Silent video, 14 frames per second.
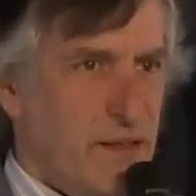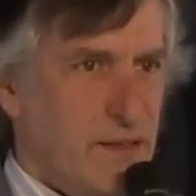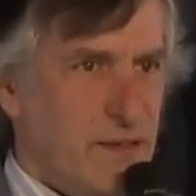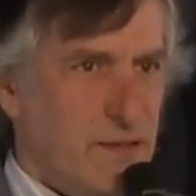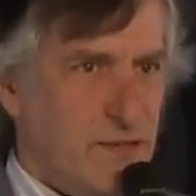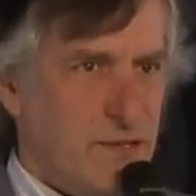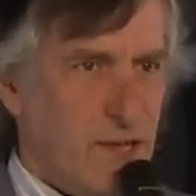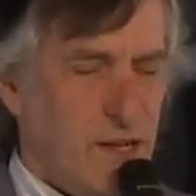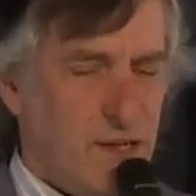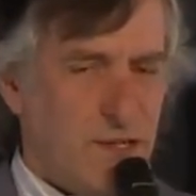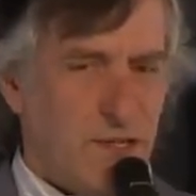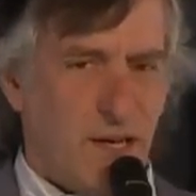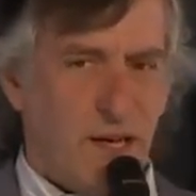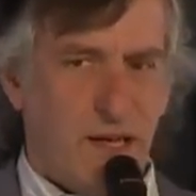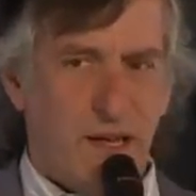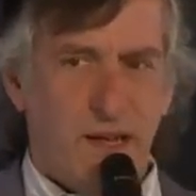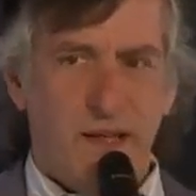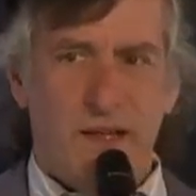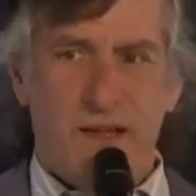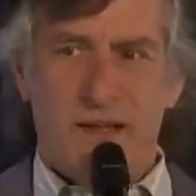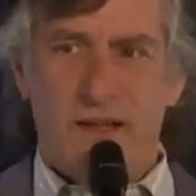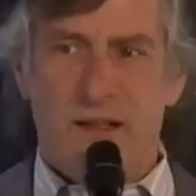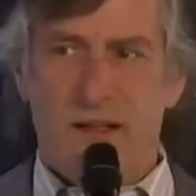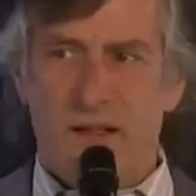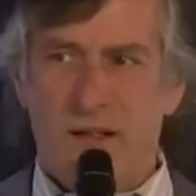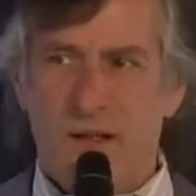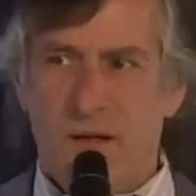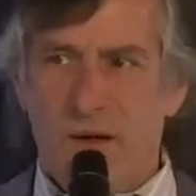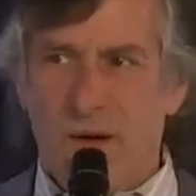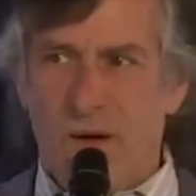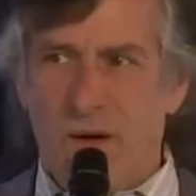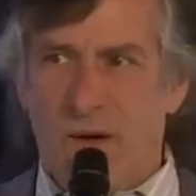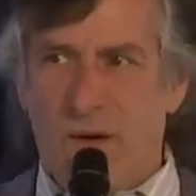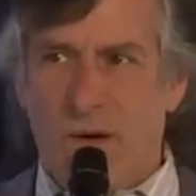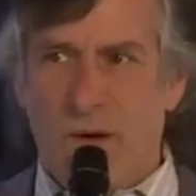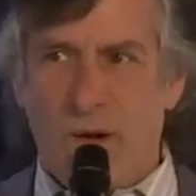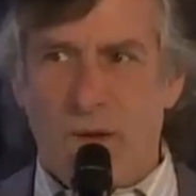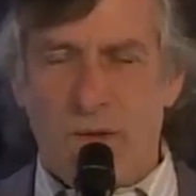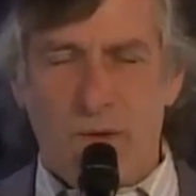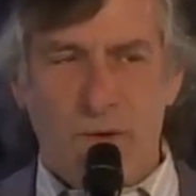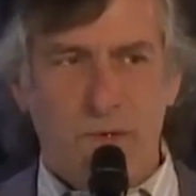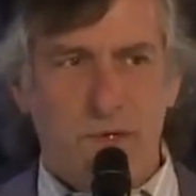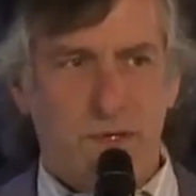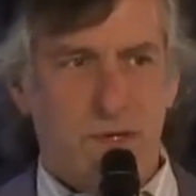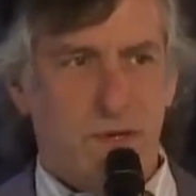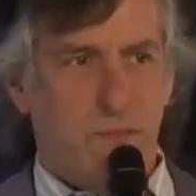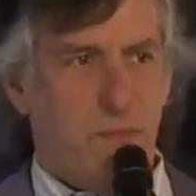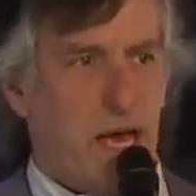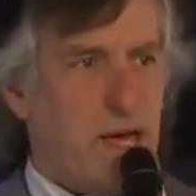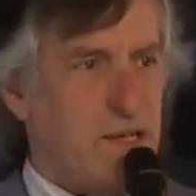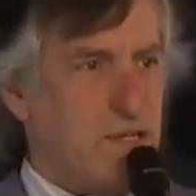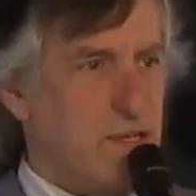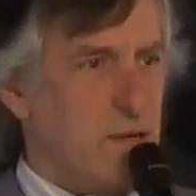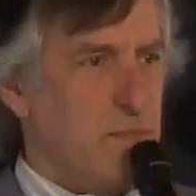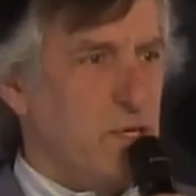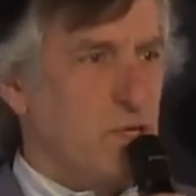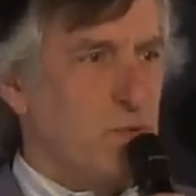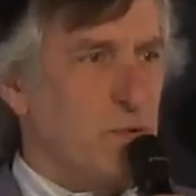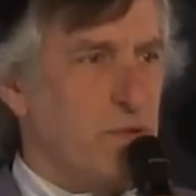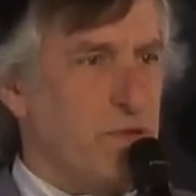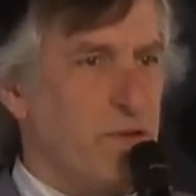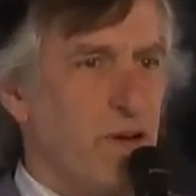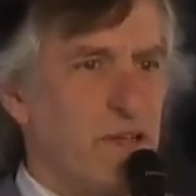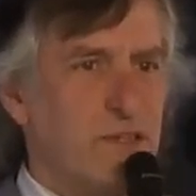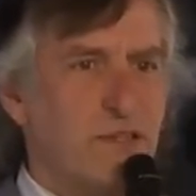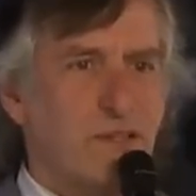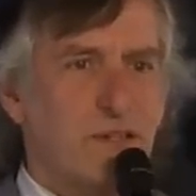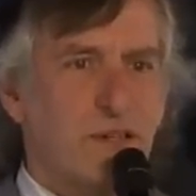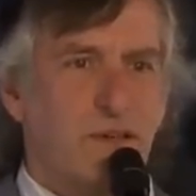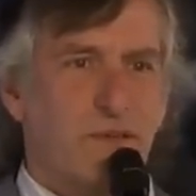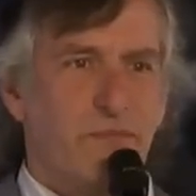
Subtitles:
And set aside all of those past habitual thoughts.